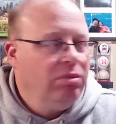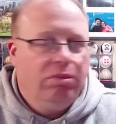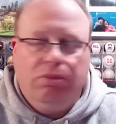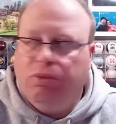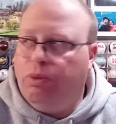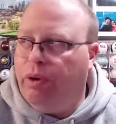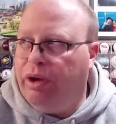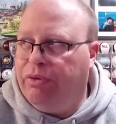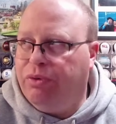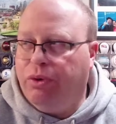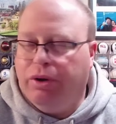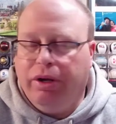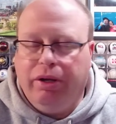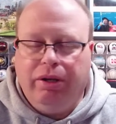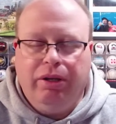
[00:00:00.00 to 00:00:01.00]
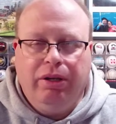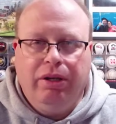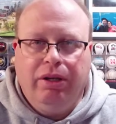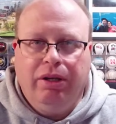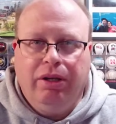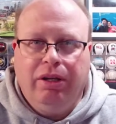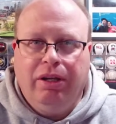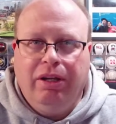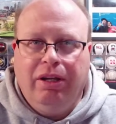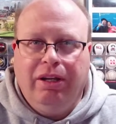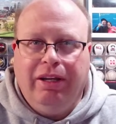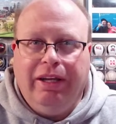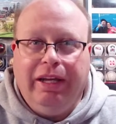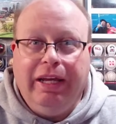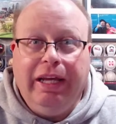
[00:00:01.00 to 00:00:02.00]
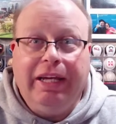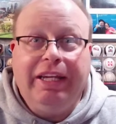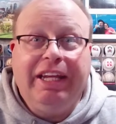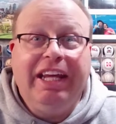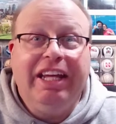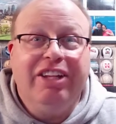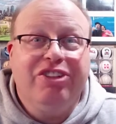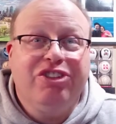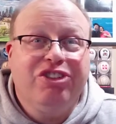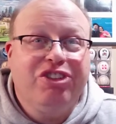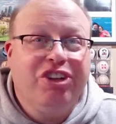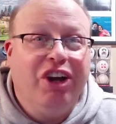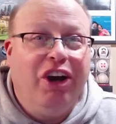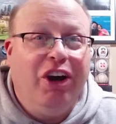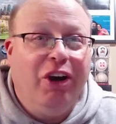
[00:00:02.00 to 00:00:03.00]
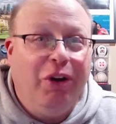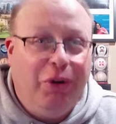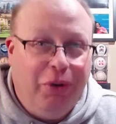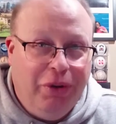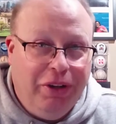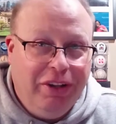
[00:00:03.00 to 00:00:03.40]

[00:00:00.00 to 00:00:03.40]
Wait for it. It gets towed.